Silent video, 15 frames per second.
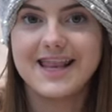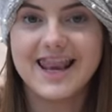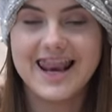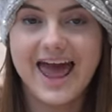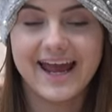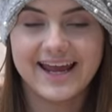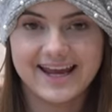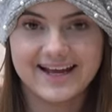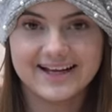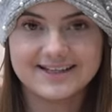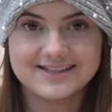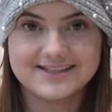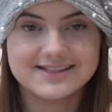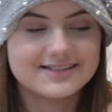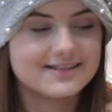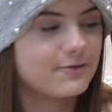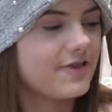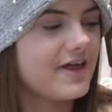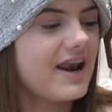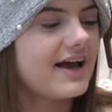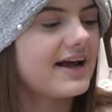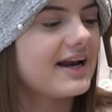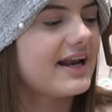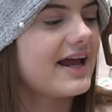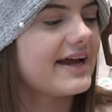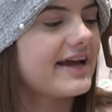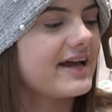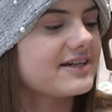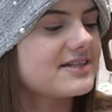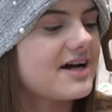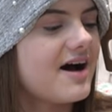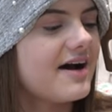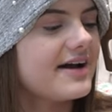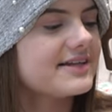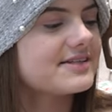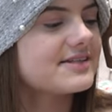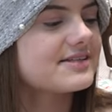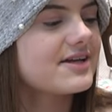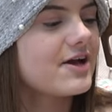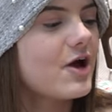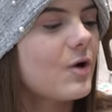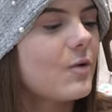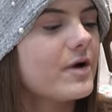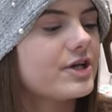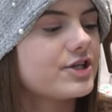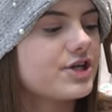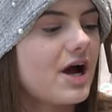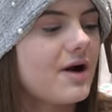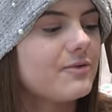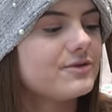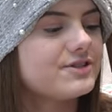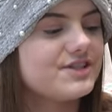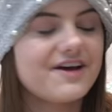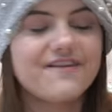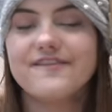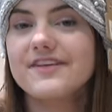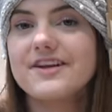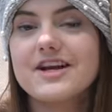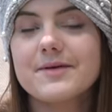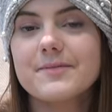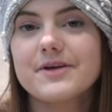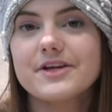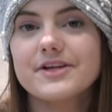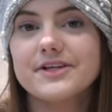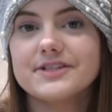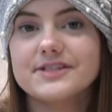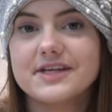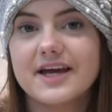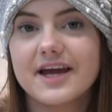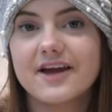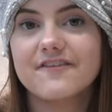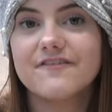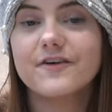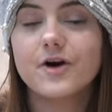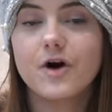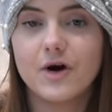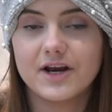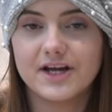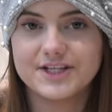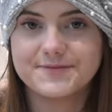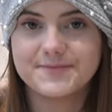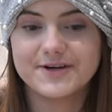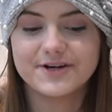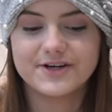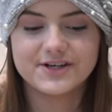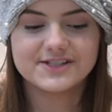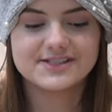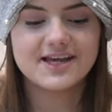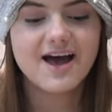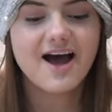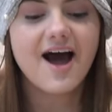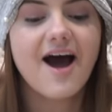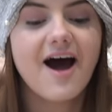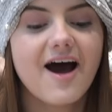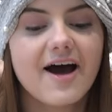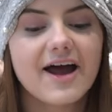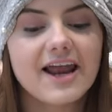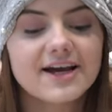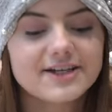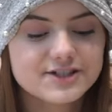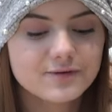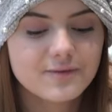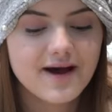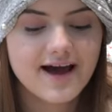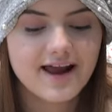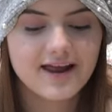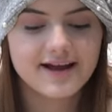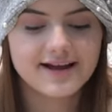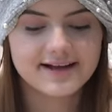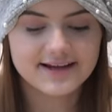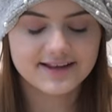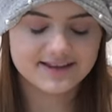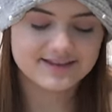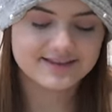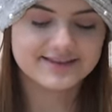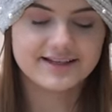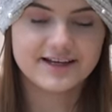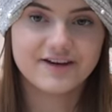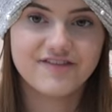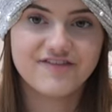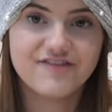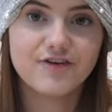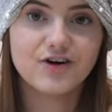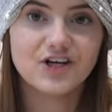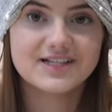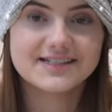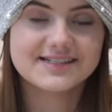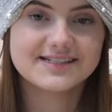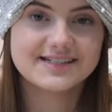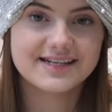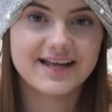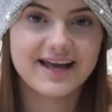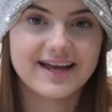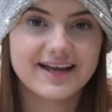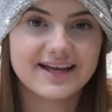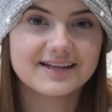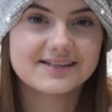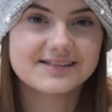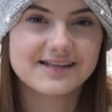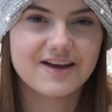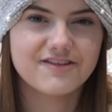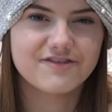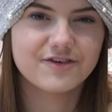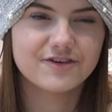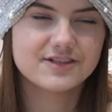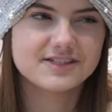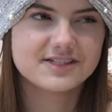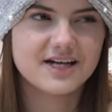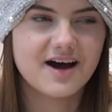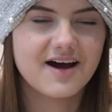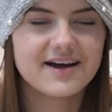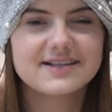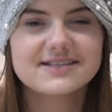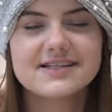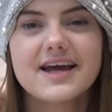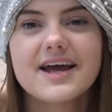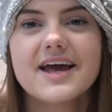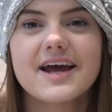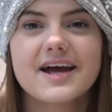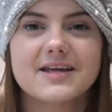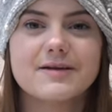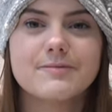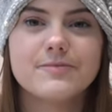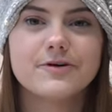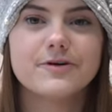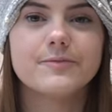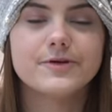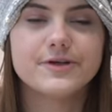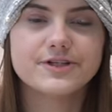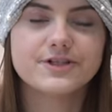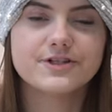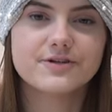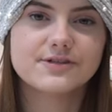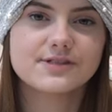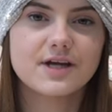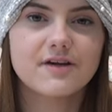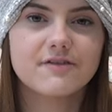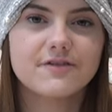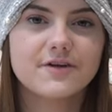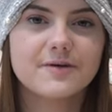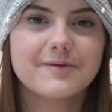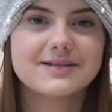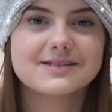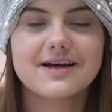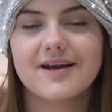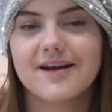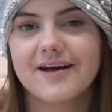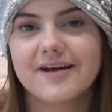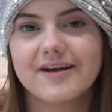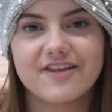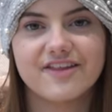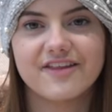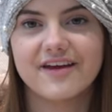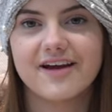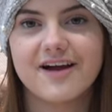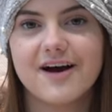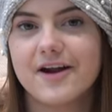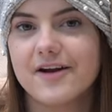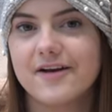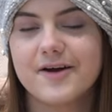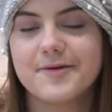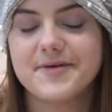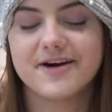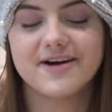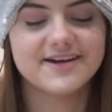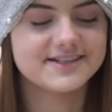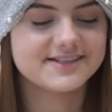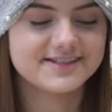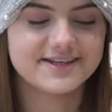leggings, or they're like legging tights, which I will definitely be using for college because I like to wear like the footless leggings, like footless tights, and then put booty shorts over them. It's kind of like a thing, I don't know, but it's